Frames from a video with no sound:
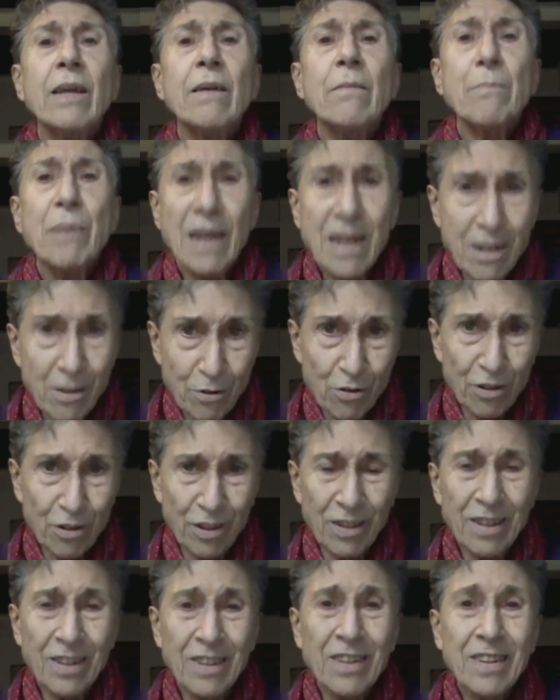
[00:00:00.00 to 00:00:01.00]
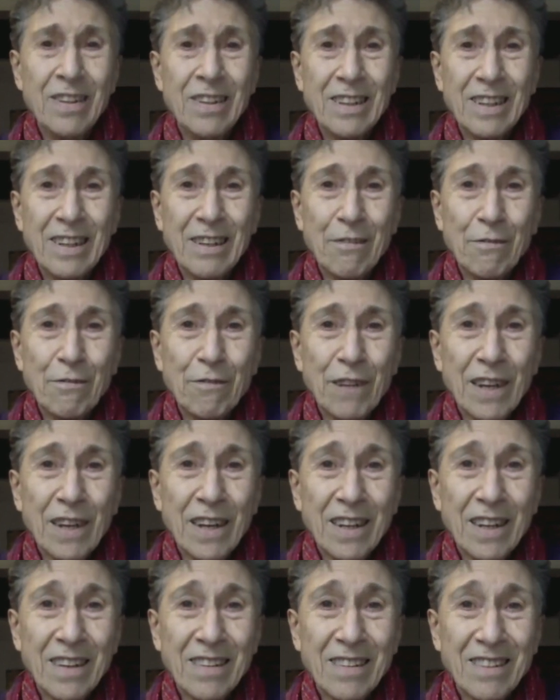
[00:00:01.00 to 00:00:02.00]
abandon, in
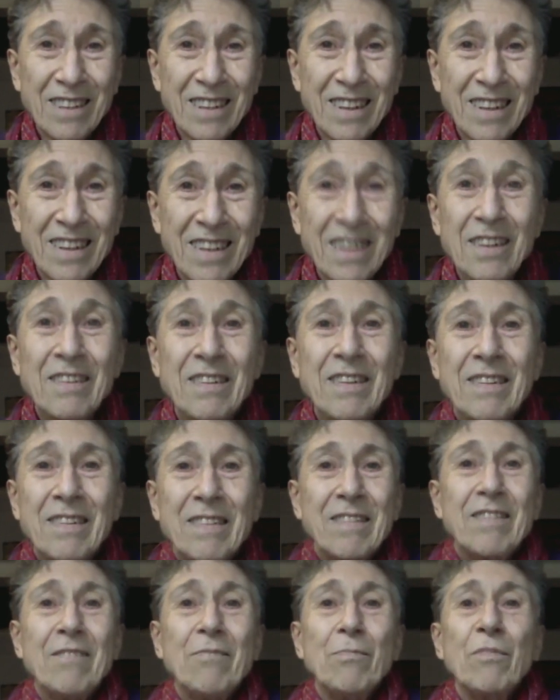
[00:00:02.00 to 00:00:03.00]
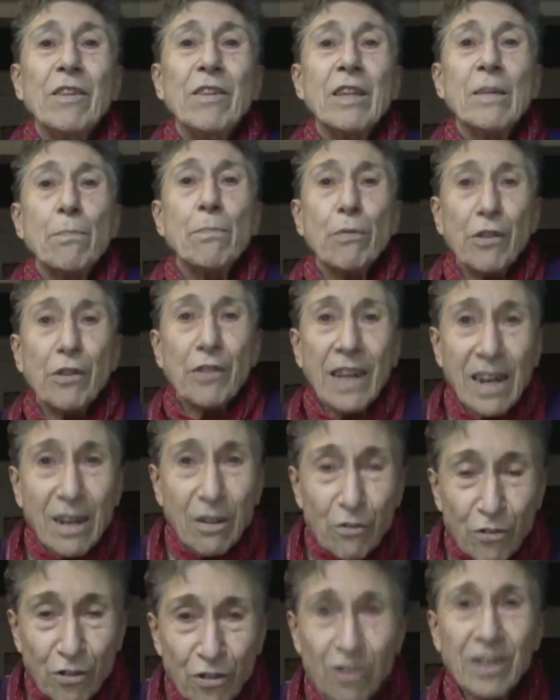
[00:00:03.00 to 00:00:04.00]
fact,
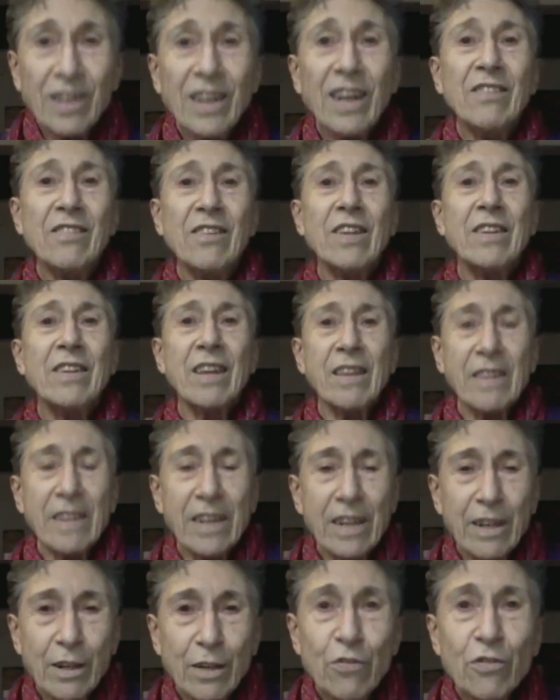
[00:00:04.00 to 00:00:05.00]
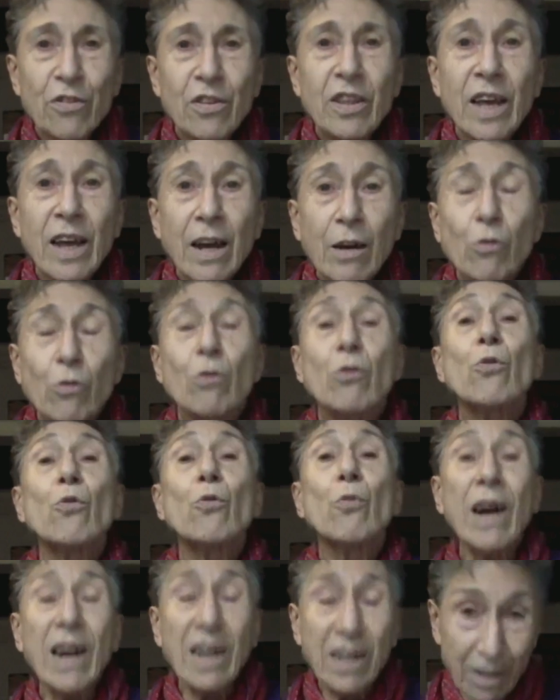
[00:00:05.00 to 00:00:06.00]
reproduction as a terrain of struggle.
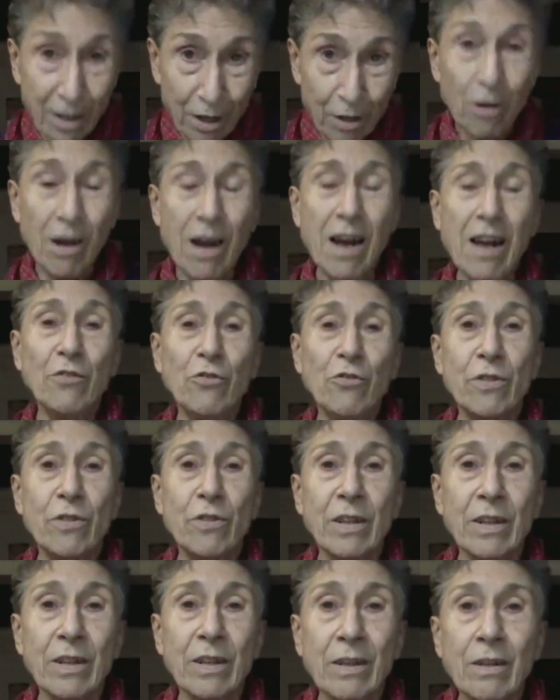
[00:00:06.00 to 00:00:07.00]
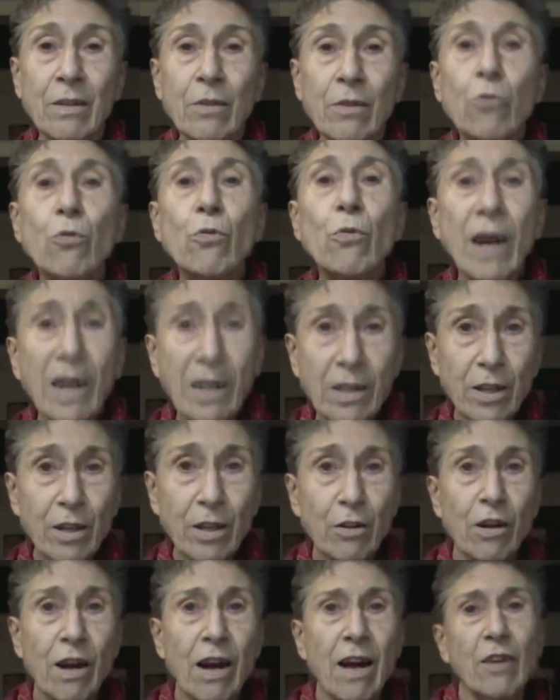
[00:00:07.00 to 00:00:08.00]
Quite the contrary, quite
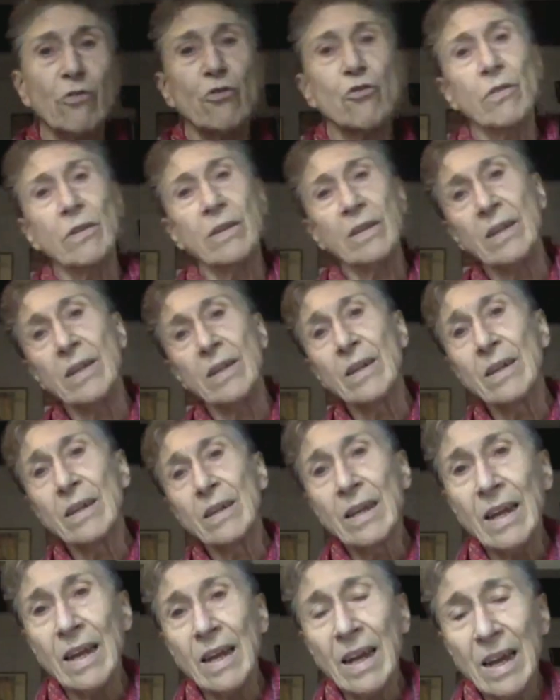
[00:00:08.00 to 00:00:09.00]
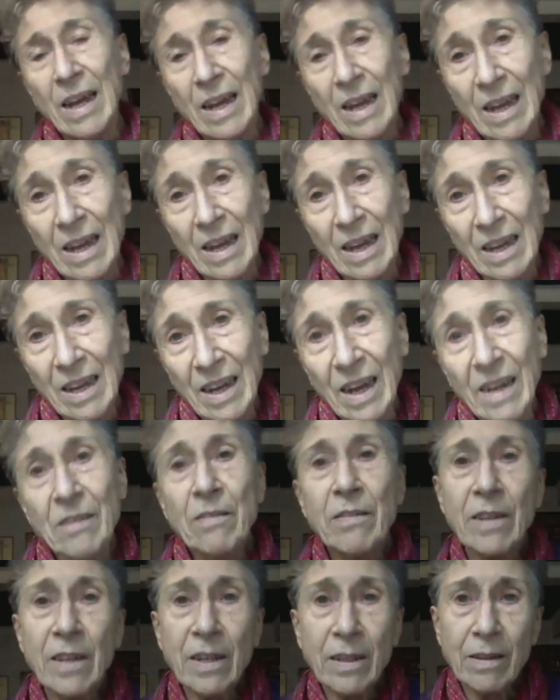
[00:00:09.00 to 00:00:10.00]
the contrary.
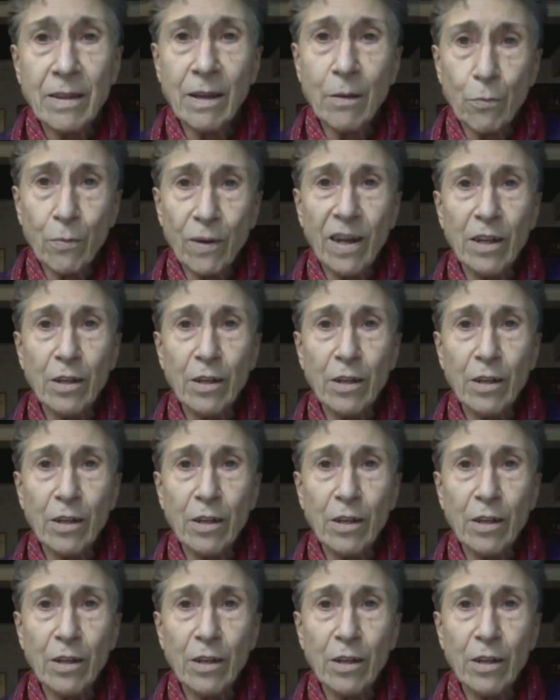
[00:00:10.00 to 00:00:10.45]
I think that